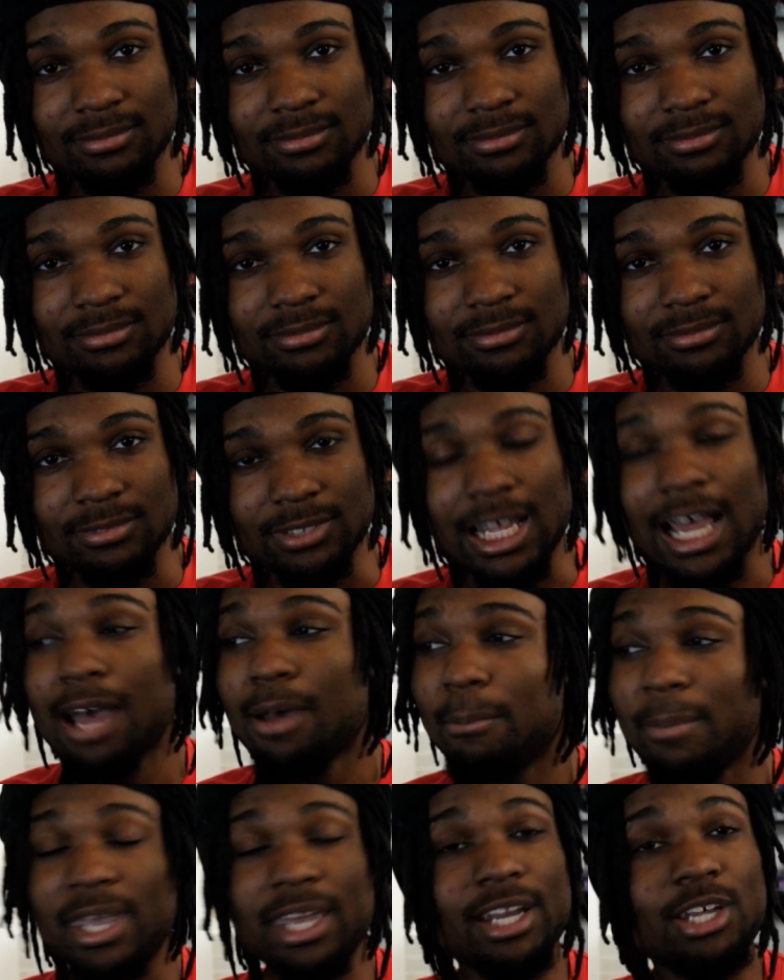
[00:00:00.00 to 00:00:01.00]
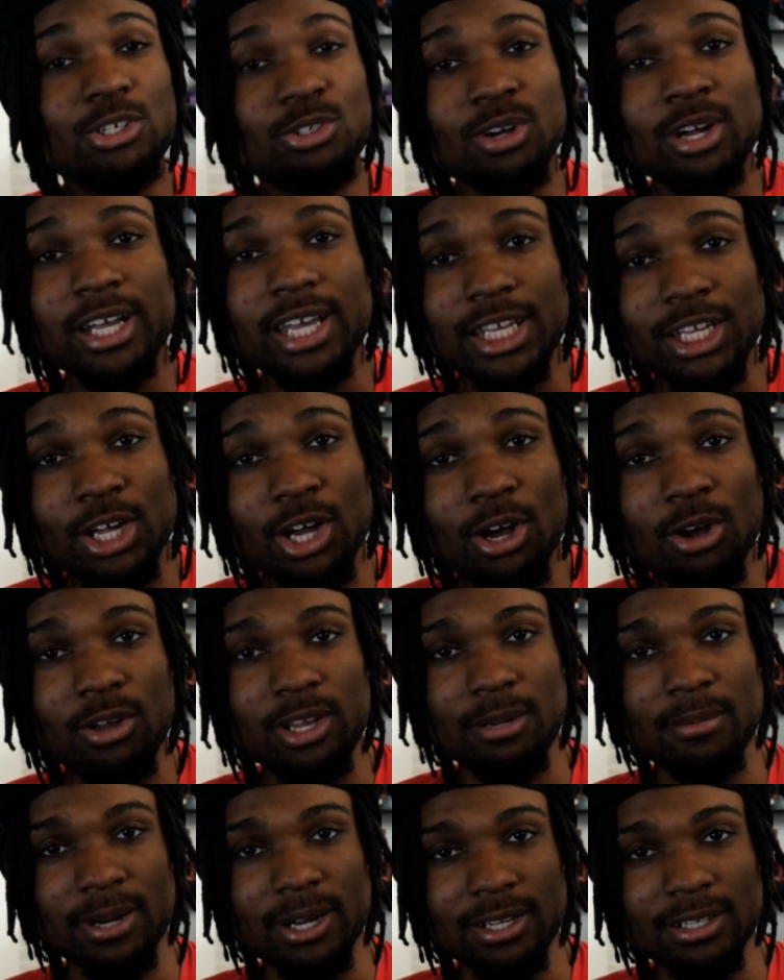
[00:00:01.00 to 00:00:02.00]
Stop being a drunk at the goalie,
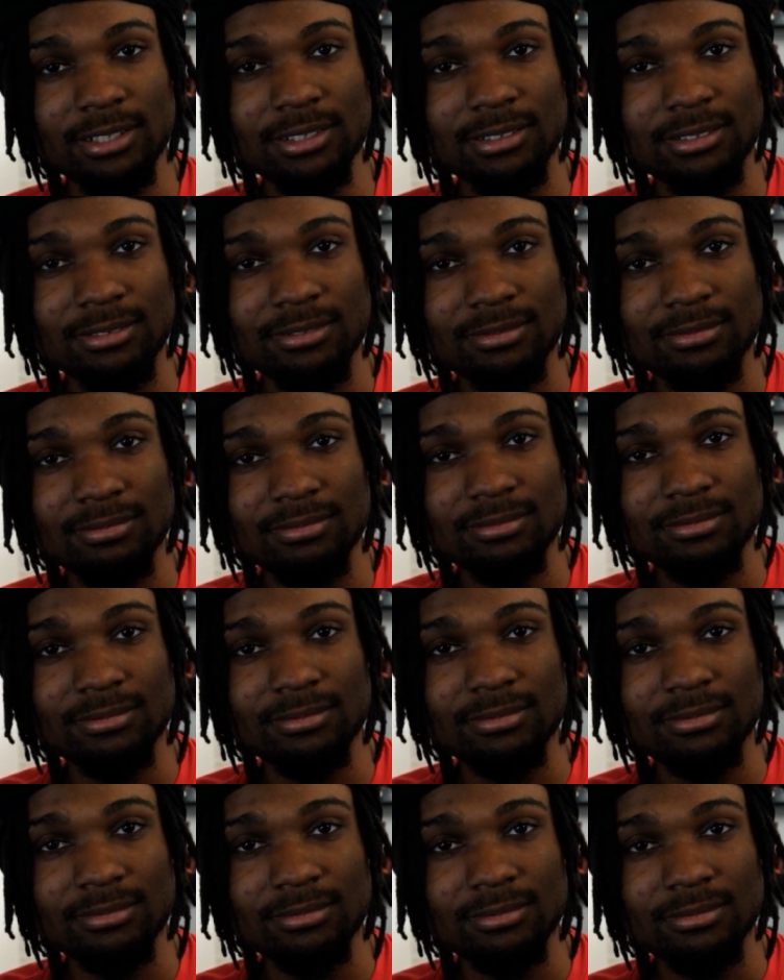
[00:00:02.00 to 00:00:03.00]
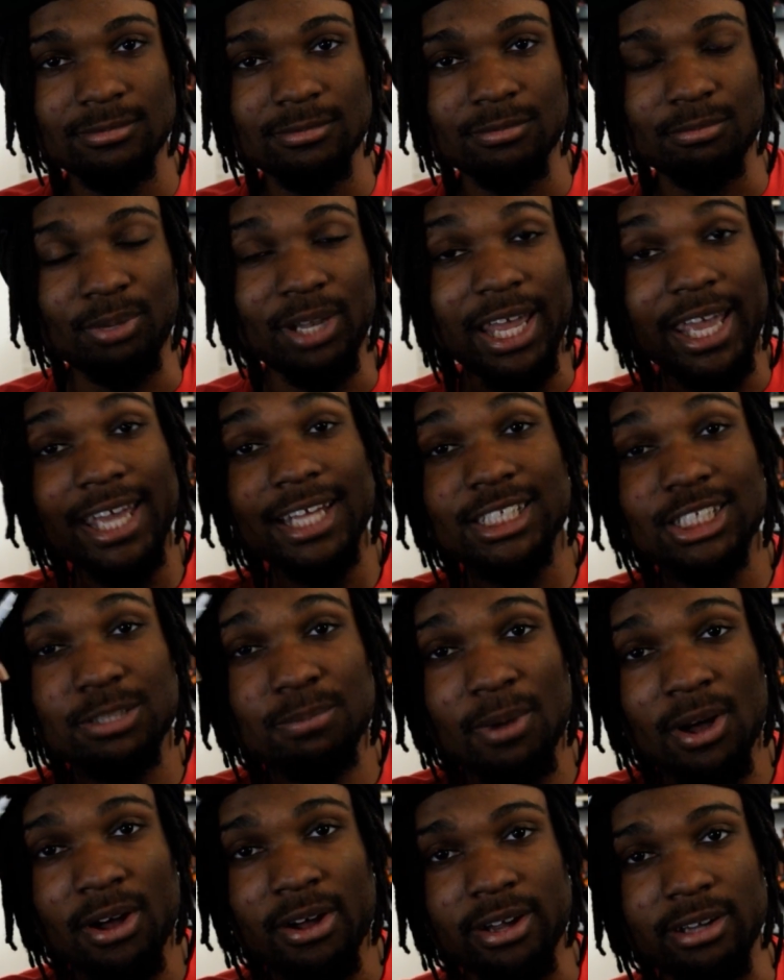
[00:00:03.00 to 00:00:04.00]
bro. Play it
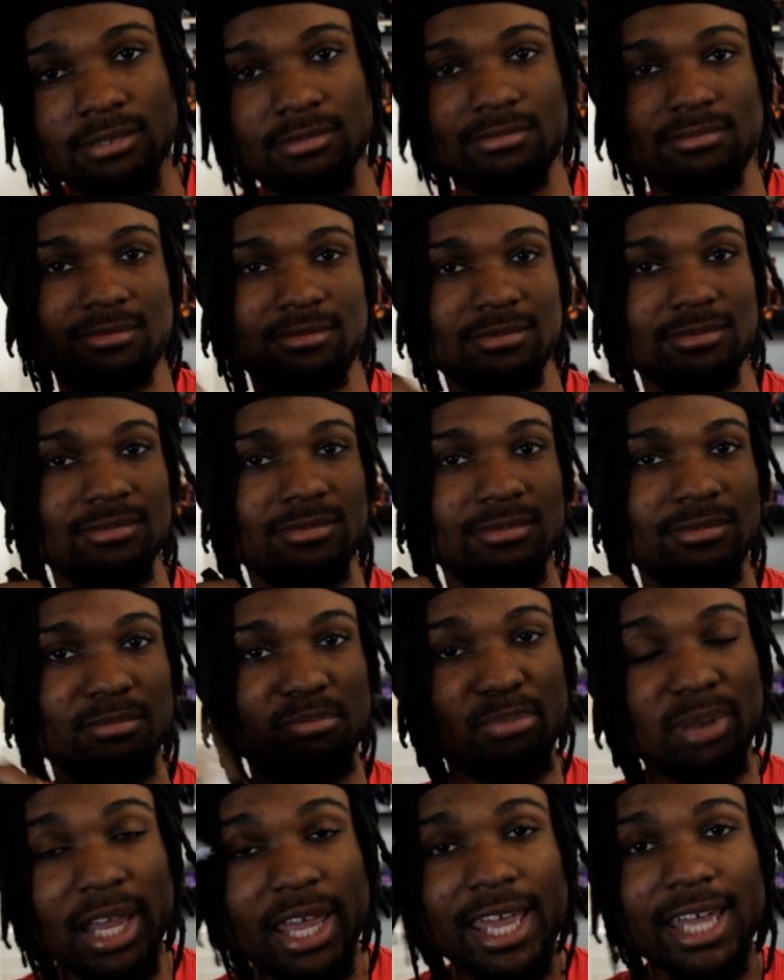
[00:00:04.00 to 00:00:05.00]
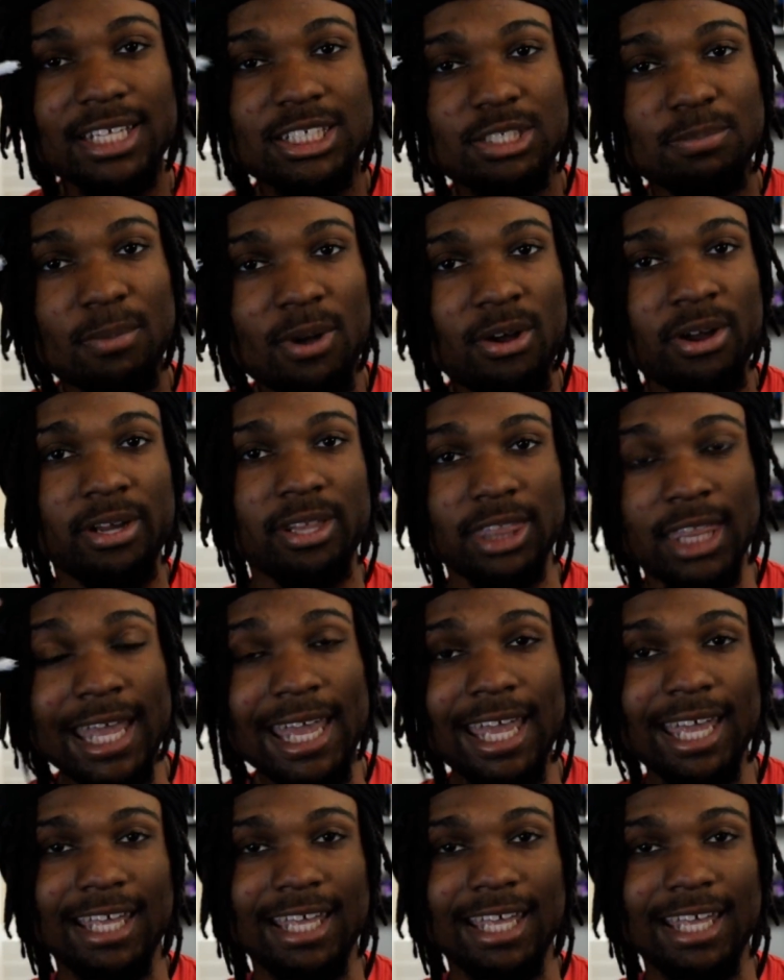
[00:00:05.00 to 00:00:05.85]
smart. Think.